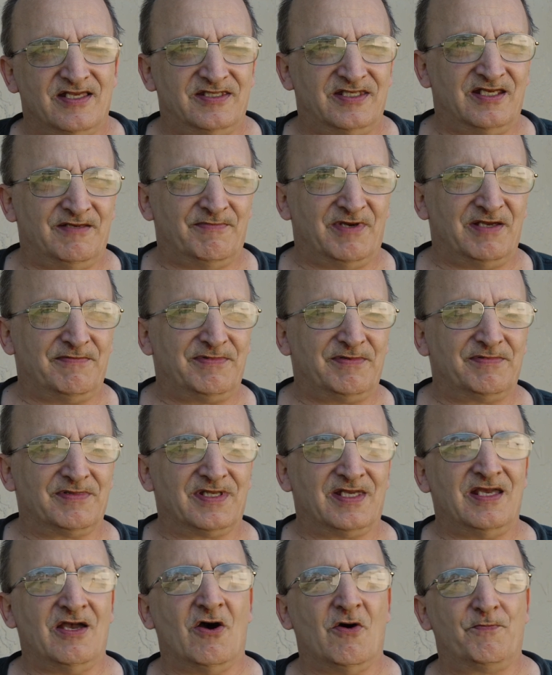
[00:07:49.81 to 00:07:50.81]
They might be
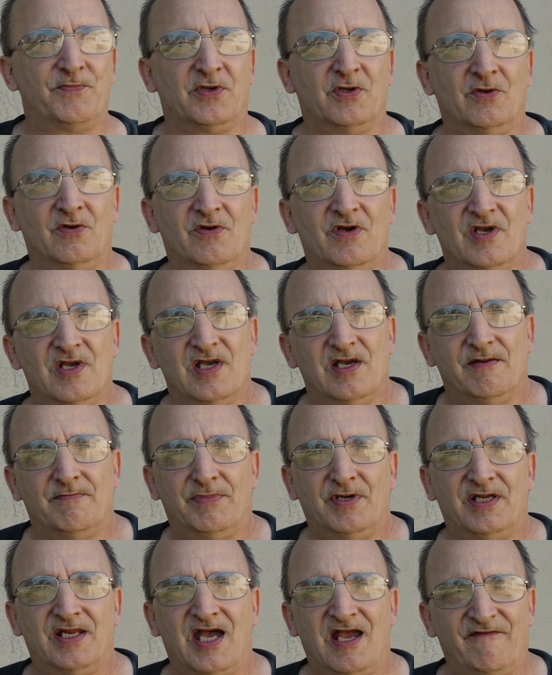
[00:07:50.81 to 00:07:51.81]
able to help you,
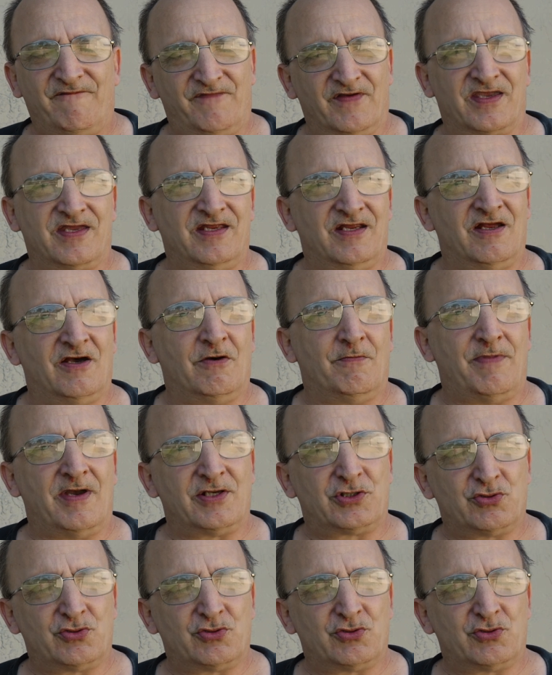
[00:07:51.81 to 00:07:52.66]
but I figured it out by